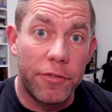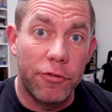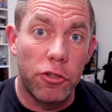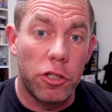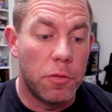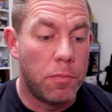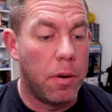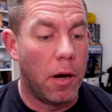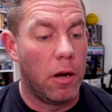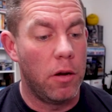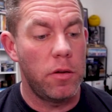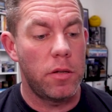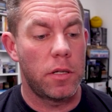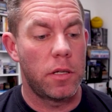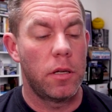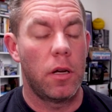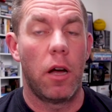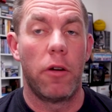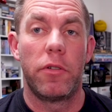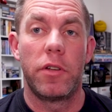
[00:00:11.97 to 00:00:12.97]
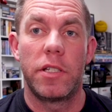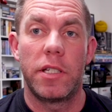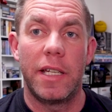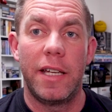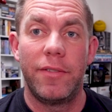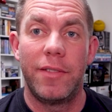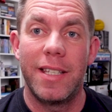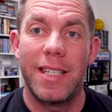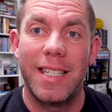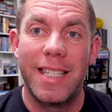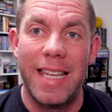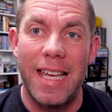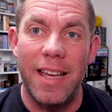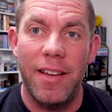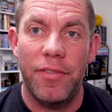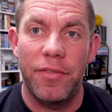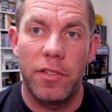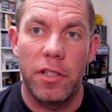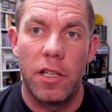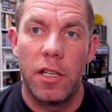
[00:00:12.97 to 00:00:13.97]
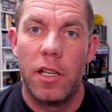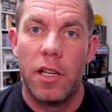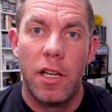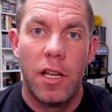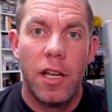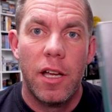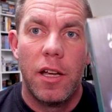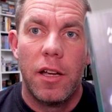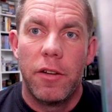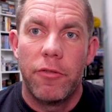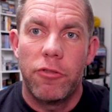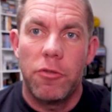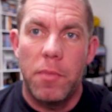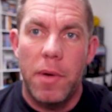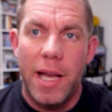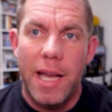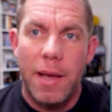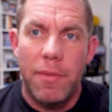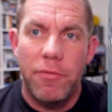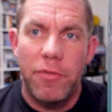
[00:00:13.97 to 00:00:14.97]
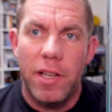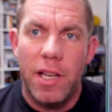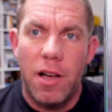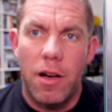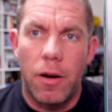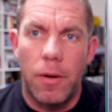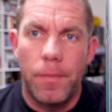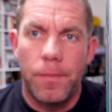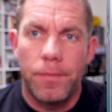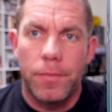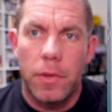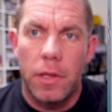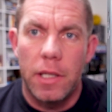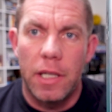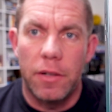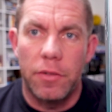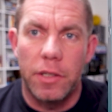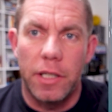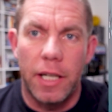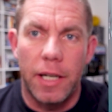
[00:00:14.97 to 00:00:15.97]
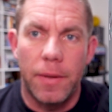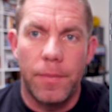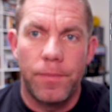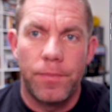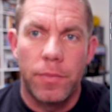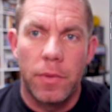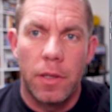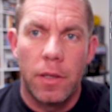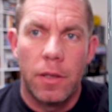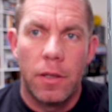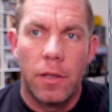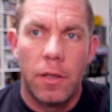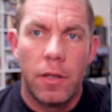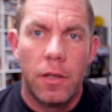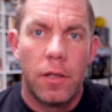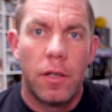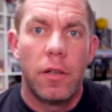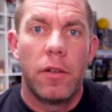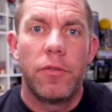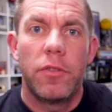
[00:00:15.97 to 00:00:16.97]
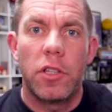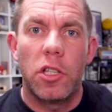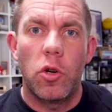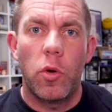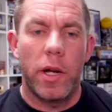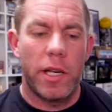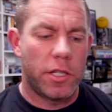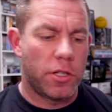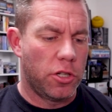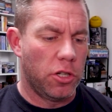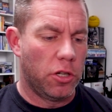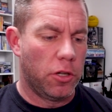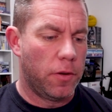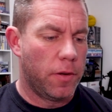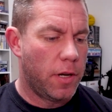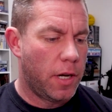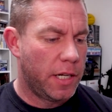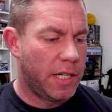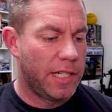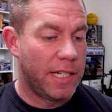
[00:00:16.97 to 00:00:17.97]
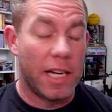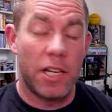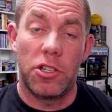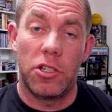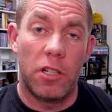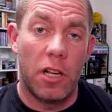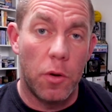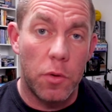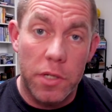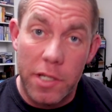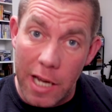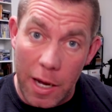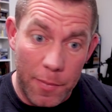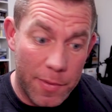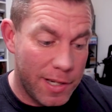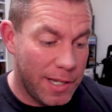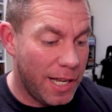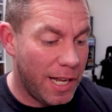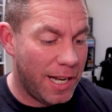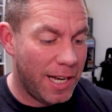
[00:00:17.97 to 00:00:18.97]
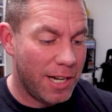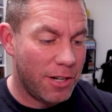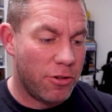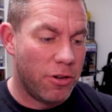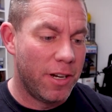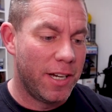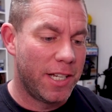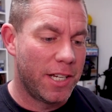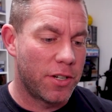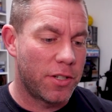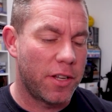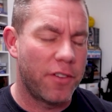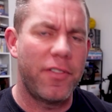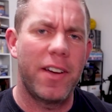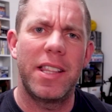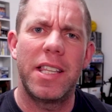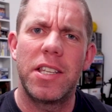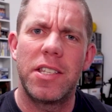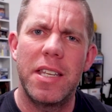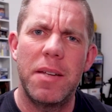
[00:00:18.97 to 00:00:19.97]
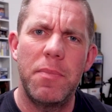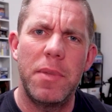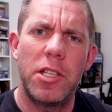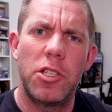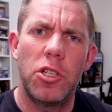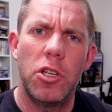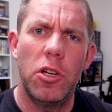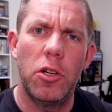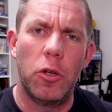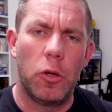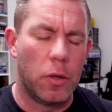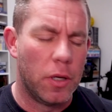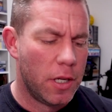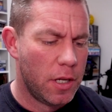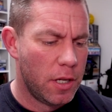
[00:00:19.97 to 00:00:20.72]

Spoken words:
through the post, I received this gift from AMVR the other day for the Quest 2. I didn't actually know it was coming. It literally just, in fact, they sent me two,